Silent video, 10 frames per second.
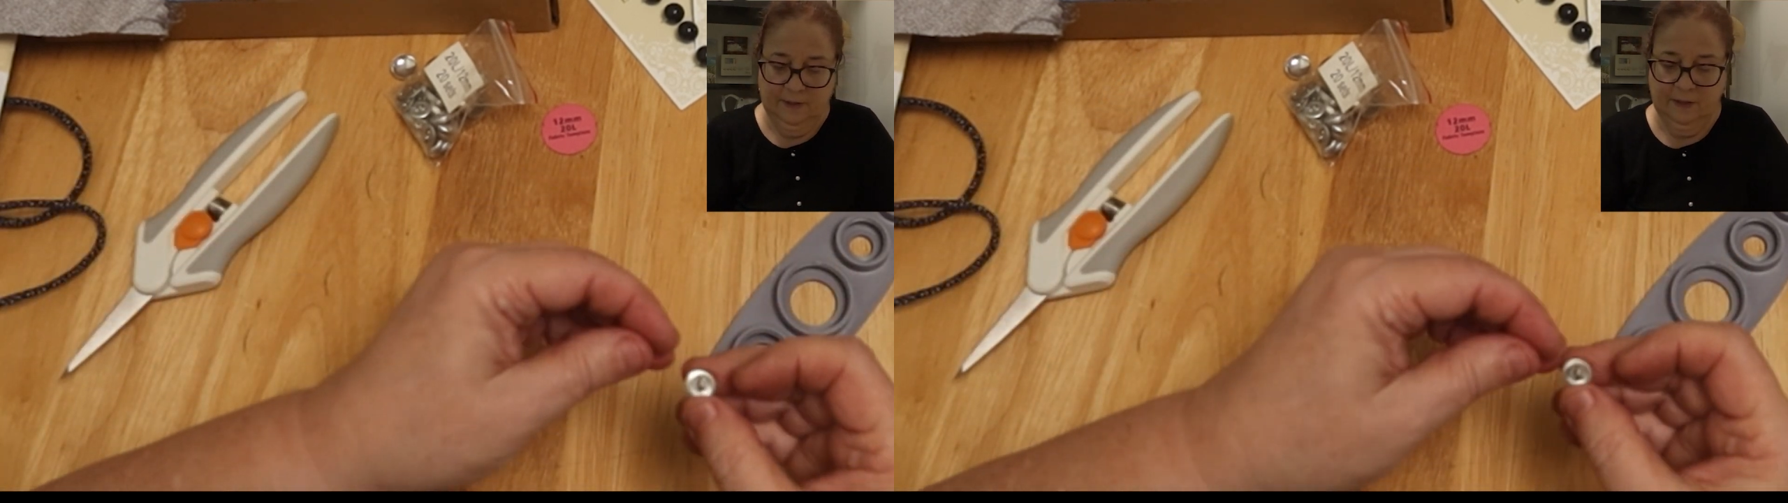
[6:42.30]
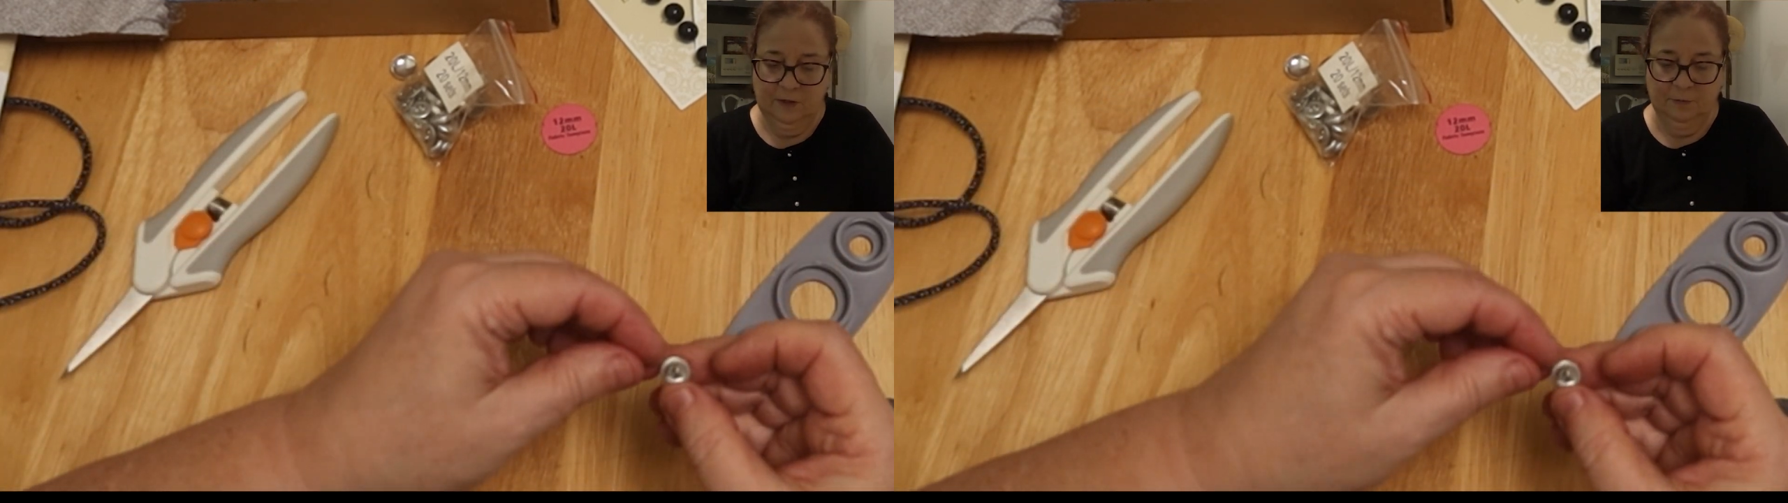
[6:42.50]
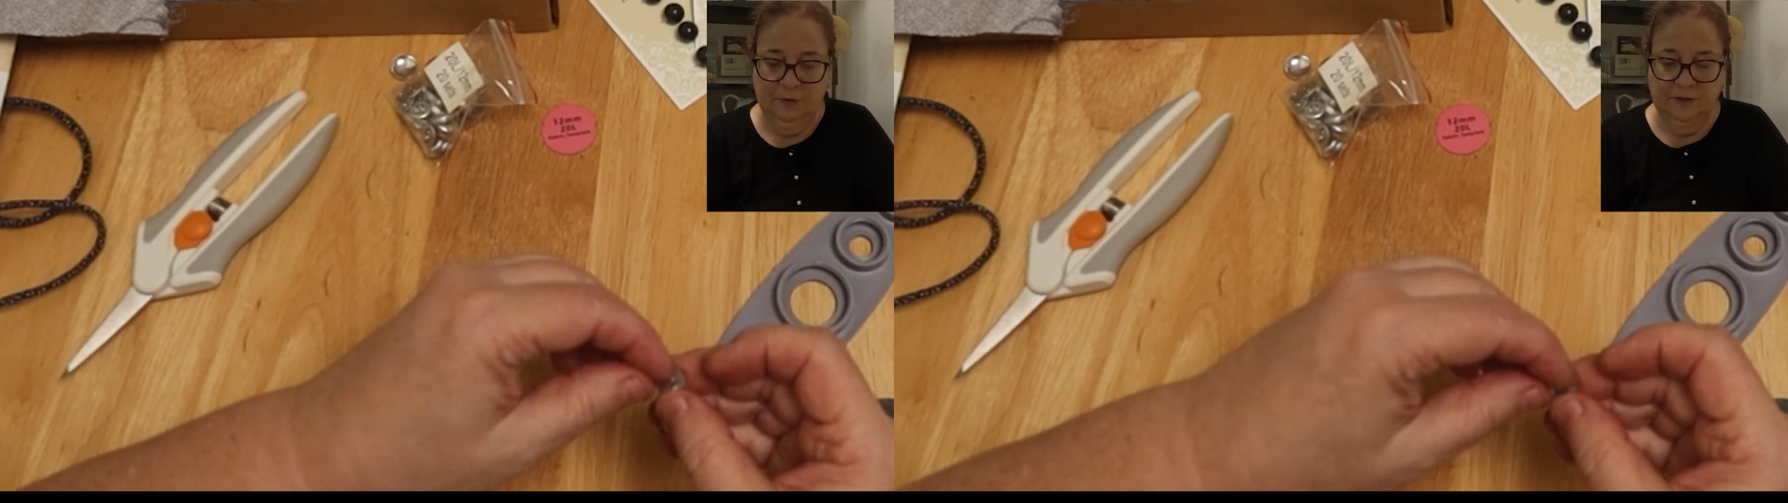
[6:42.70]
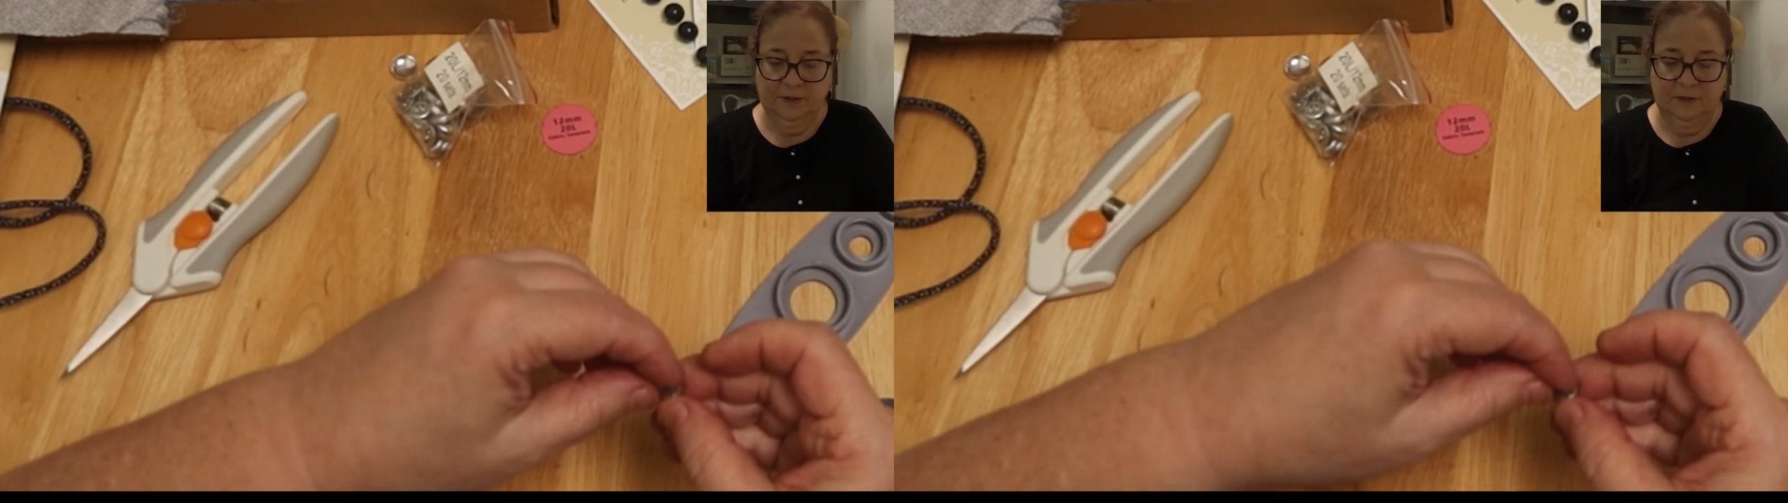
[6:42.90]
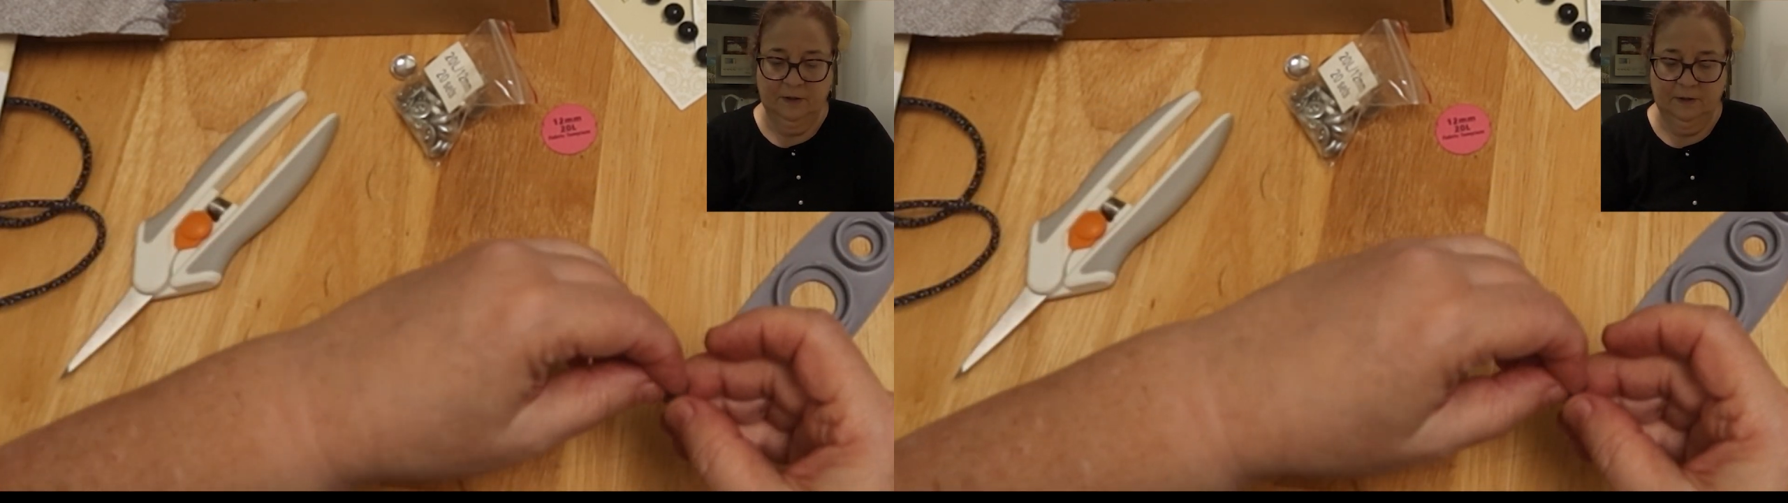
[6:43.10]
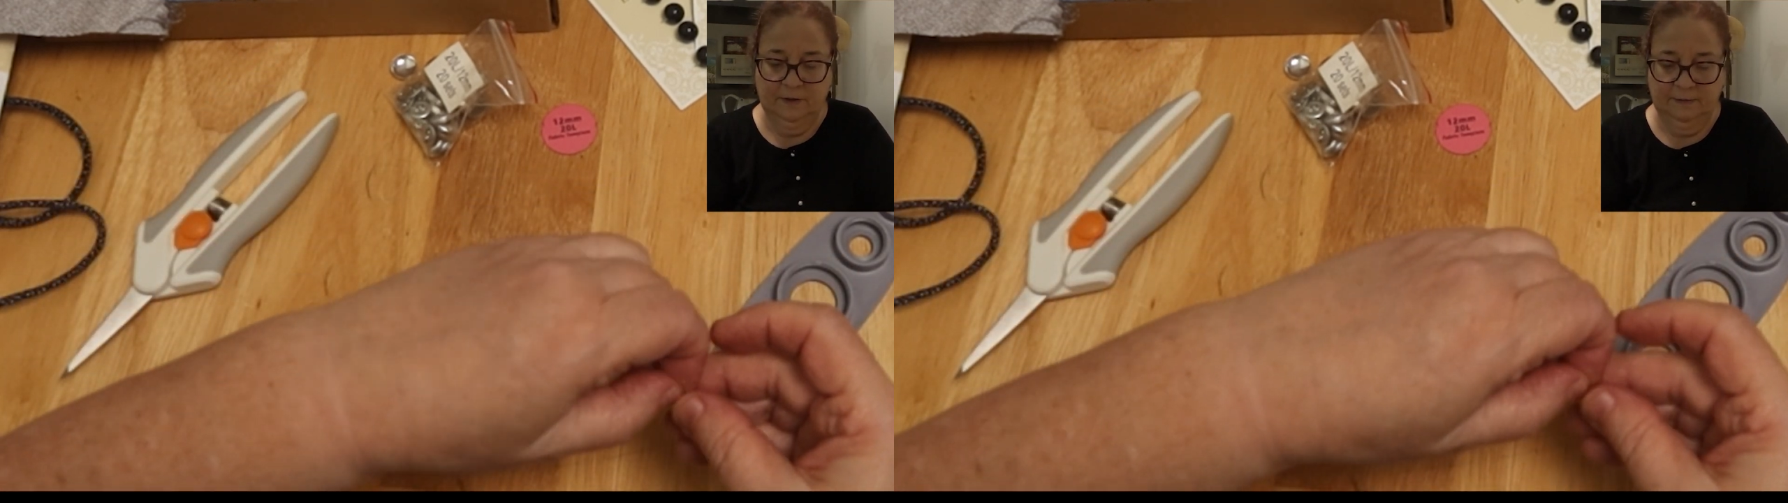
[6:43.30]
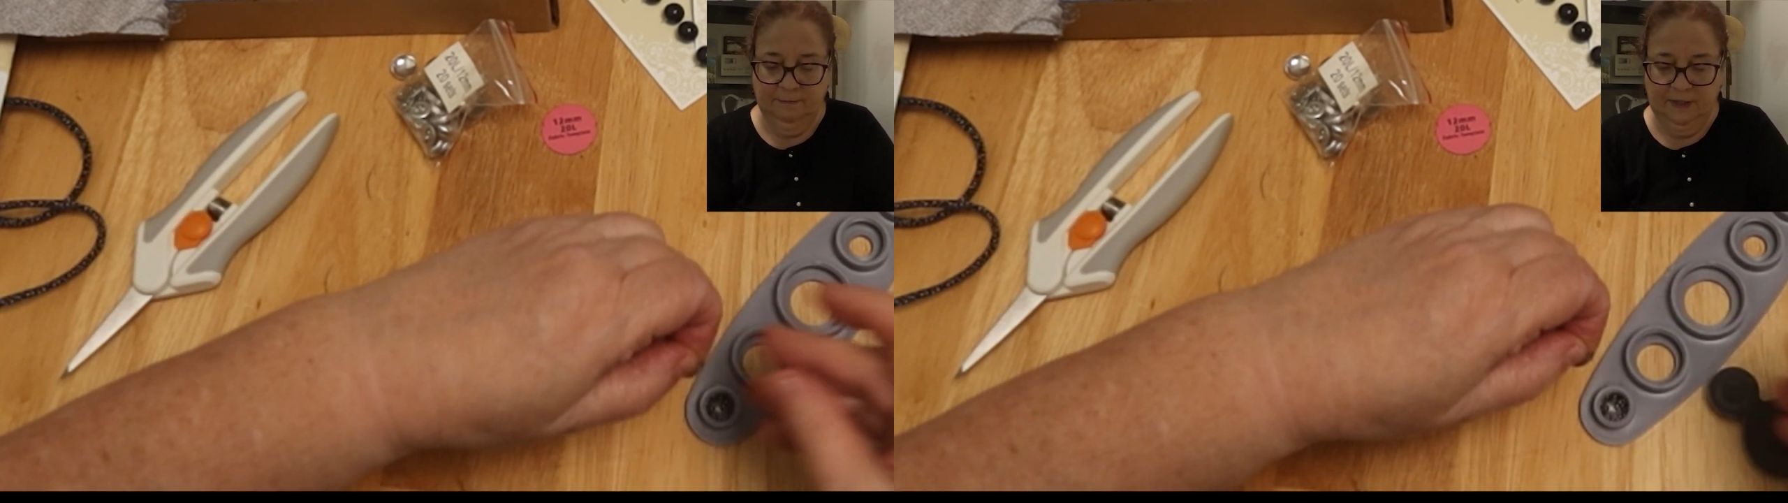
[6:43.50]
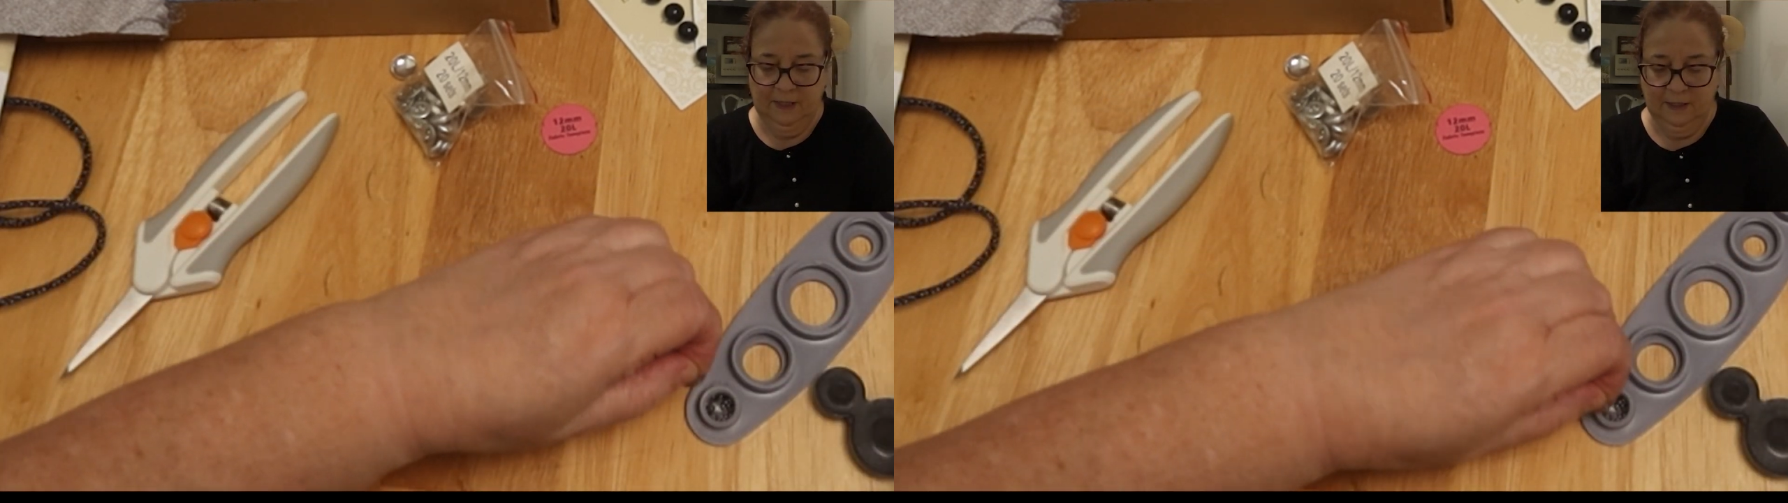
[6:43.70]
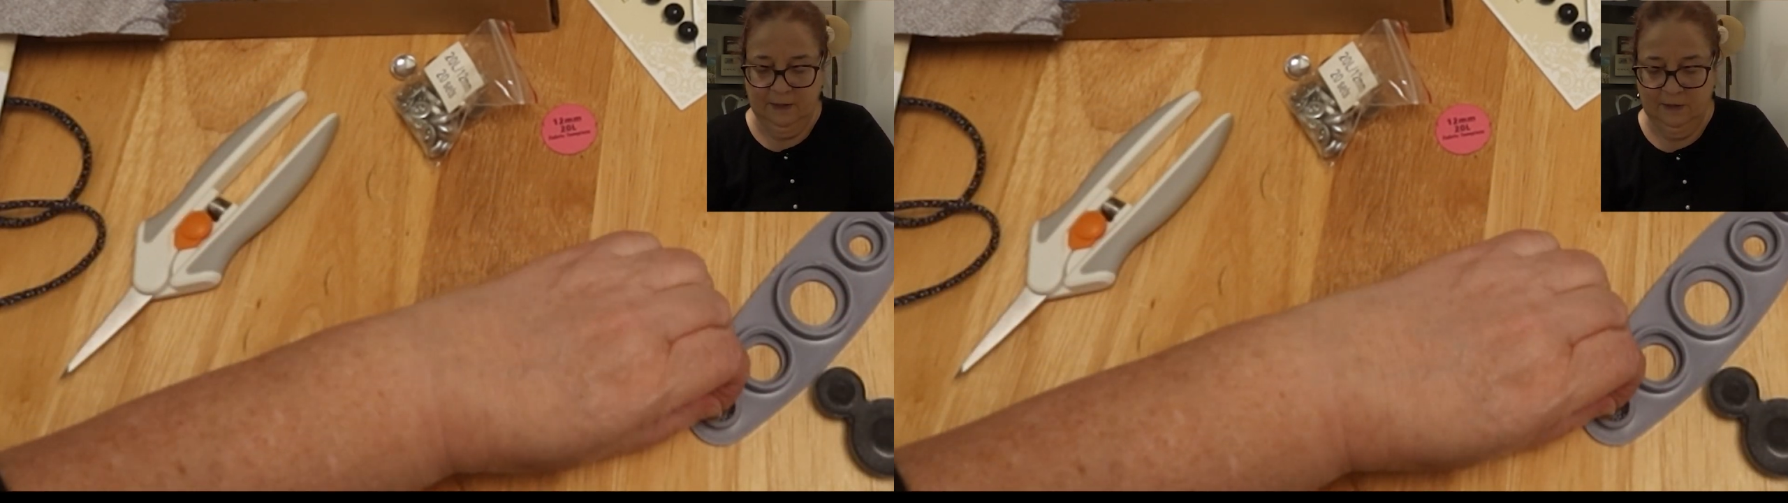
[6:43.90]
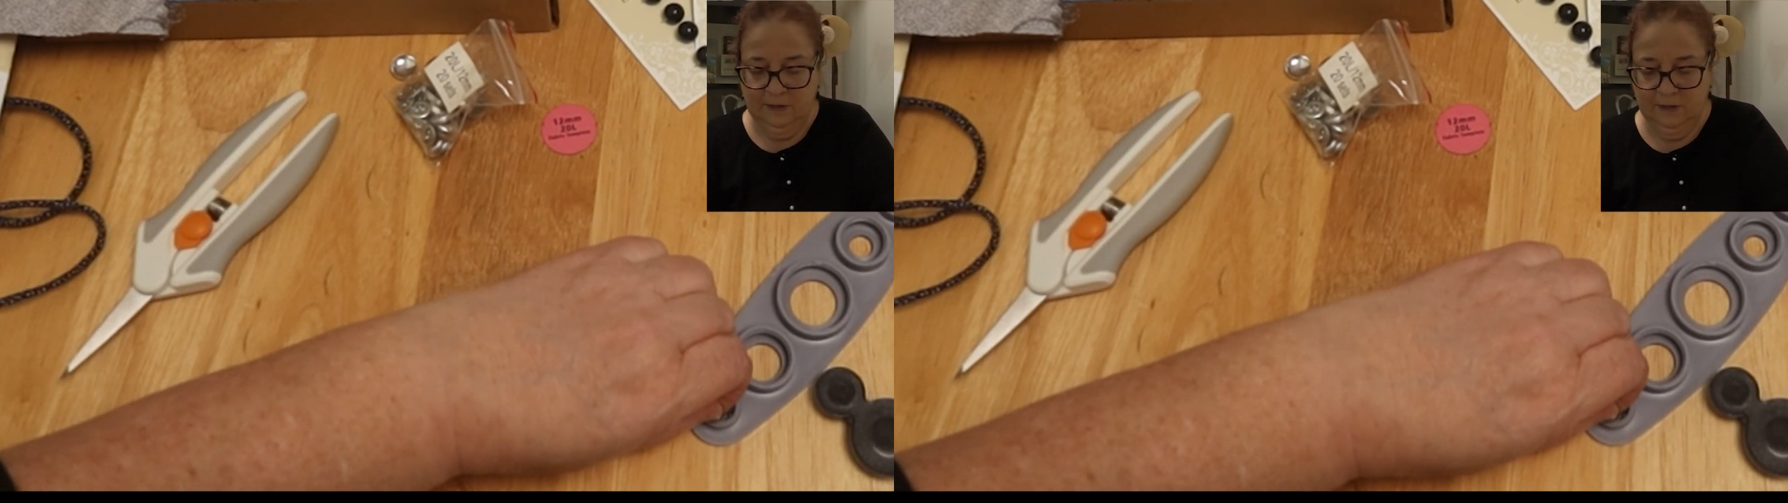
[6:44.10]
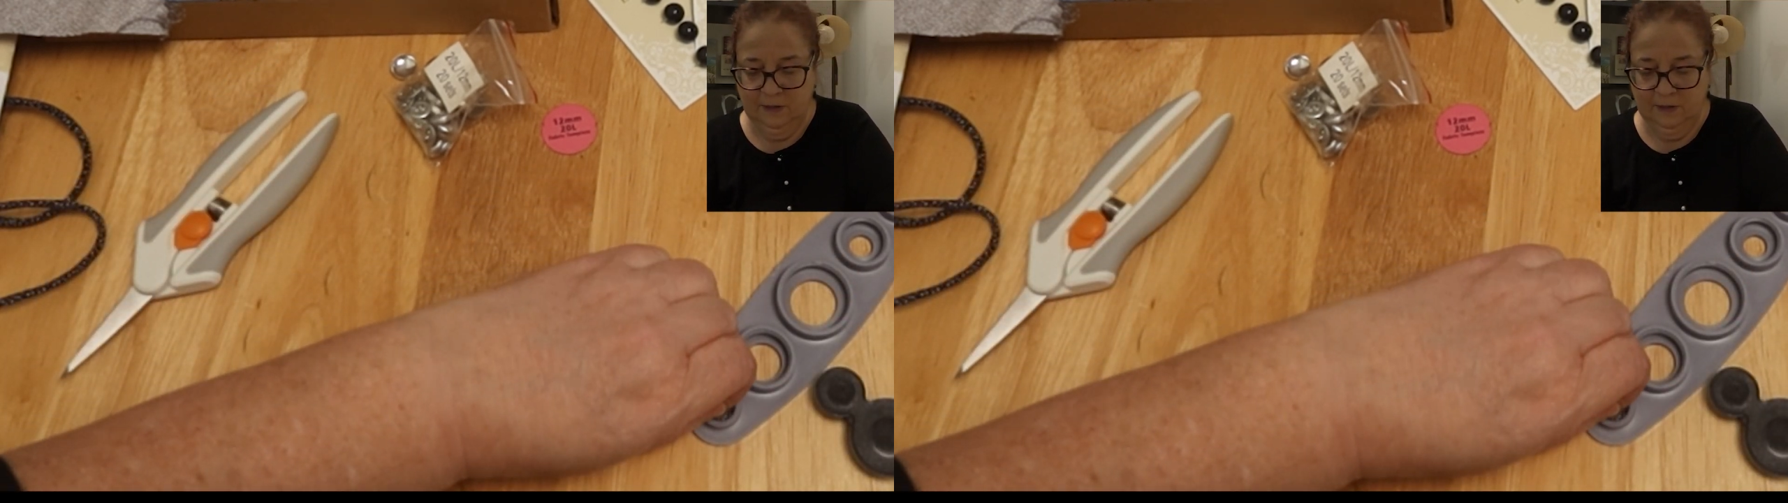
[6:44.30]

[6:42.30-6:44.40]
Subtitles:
And you put the little end